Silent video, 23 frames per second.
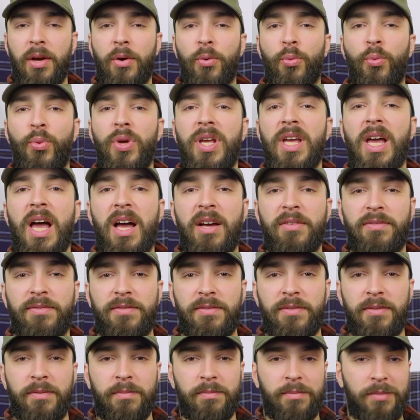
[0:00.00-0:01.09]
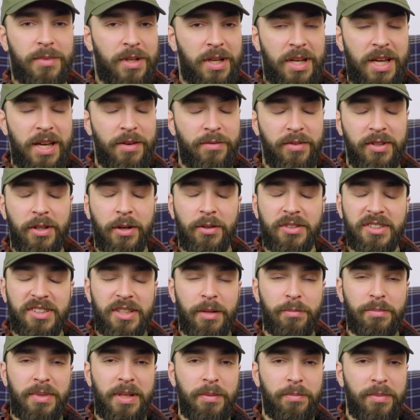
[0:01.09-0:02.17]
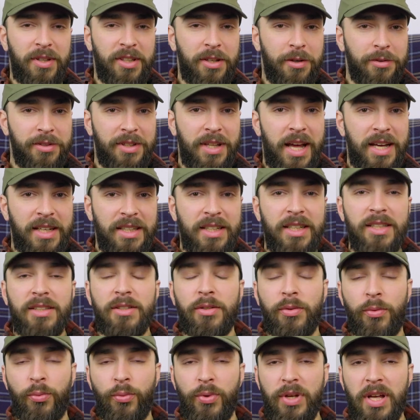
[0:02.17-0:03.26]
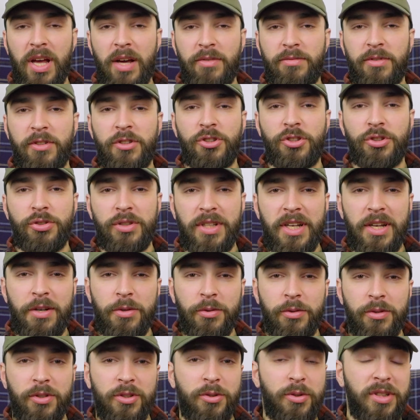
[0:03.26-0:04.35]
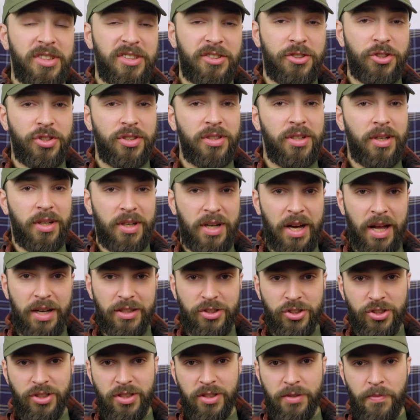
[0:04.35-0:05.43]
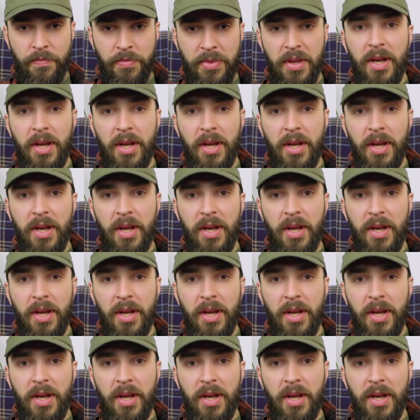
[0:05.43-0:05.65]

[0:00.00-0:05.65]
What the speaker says: We have, even though some people don't like it, we have a Judeo-Christian culture